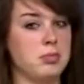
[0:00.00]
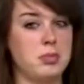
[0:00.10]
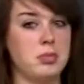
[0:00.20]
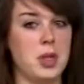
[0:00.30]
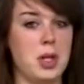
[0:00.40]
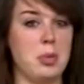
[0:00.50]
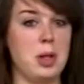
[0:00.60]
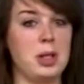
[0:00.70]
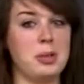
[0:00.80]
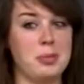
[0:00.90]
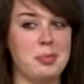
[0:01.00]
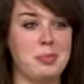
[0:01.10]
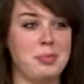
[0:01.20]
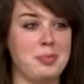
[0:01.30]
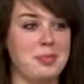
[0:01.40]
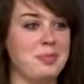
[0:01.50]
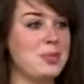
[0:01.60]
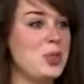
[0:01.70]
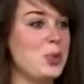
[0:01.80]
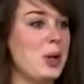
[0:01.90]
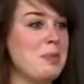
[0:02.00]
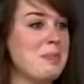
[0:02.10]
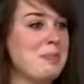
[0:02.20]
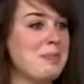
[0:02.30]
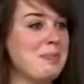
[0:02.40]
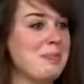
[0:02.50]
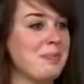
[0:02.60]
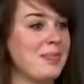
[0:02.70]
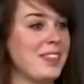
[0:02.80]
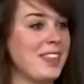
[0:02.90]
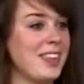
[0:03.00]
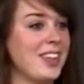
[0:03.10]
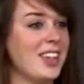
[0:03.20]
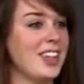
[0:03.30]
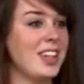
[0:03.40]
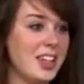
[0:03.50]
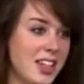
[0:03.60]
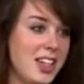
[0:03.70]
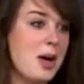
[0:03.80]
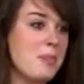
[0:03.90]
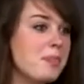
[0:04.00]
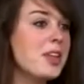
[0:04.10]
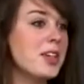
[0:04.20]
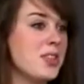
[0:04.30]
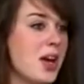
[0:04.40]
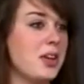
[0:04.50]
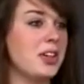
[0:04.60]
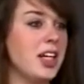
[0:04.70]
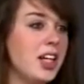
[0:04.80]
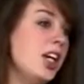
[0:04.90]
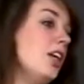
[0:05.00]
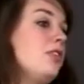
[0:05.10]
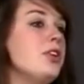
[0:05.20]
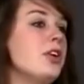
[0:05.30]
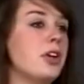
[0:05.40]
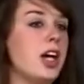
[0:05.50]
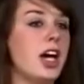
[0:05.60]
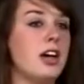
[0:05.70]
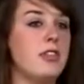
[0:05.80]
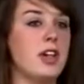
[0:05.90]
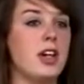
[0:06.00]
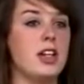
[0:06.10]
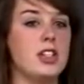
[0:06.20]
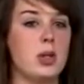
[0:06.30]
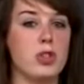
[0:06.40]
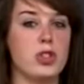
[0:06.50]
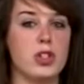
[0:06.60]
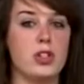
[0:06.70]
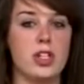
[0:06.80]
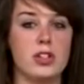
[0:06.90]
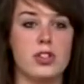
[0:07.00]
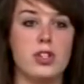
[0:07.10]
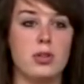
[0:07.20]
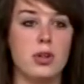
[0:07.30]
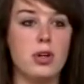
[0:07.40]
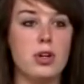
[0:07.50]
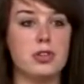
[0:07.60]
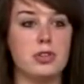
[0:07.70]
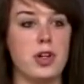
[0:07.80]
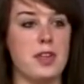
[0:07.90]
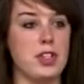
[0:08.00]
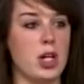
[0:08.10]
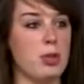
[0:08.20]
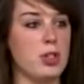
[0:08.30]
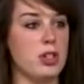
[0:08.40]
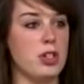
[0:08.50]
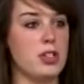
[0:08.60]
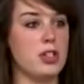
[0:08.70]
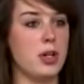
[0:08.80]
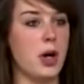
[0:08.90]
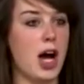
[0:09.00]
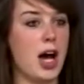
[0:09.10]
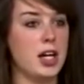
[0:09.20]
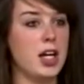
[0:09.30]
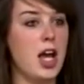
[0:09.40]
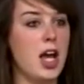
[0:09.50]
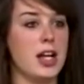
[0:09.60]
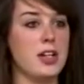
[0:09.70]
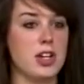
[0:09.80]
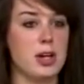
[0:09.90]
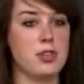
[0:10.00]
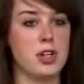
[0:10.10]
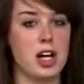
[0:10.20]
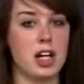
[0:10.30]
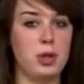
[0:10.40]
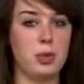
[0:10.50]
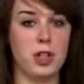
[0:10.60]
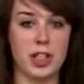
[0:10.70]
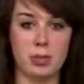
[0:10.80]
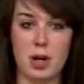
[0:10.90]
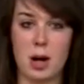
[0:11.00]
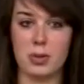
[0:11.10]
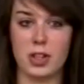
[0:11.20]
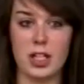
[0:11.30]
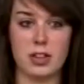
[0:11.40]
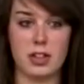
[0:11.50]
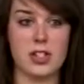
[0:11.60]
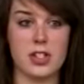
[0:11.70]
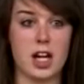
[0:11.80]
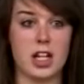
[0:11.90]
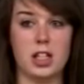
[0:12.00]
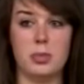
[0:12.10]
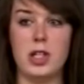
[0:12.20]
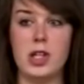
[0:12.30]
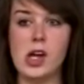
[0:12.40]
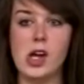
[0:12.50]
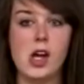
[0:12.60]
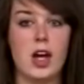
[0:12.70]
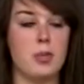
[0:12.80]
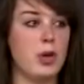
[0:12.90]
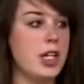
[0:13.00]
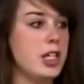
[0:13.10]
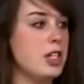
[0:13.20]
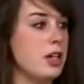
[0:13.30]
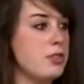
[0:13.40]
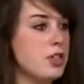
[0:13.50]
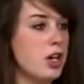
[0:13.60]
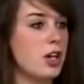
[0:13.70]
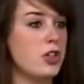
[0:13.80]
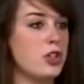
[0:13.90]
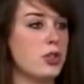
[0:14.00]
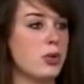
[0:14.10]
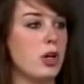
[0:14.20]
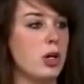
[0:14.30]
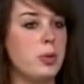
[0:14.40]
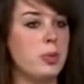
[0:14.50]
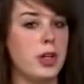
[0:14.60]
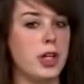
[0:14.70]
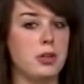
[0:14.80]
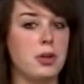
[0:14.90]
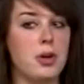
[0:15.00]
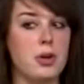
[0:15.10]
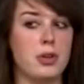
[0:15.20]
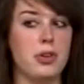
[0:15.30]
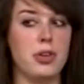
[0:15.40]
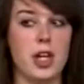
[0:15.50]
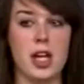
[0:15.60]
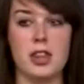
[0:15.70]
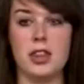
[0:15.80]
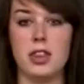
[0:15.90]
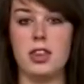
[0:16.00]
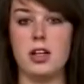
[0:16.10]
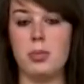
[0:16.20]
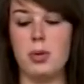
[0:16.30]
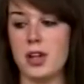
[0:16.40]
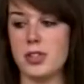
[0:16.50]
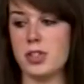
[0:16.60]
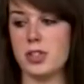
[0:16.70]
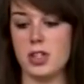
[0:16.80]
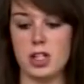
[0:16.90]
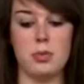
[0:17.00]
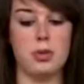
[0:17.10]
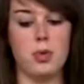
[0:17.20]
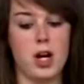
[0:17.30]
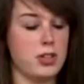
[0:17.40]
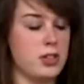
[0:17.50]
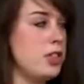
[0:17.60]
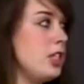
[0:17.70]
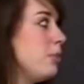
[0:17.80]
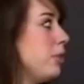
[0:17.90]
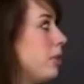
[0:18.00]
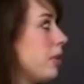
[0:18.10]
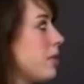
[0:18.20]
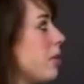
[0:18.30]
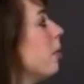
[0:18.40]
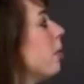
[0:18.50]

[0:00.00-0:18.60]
Anybody? Sure. Speeds up the rate of reaction. Yep, Exactly. If you don't have a temperature that is too cold or you have a temperature that's too hot, enzymes are not going to be working properly. It's not going to be breaking down starch or promoting growth in the processes that you would want your seed to be doing so.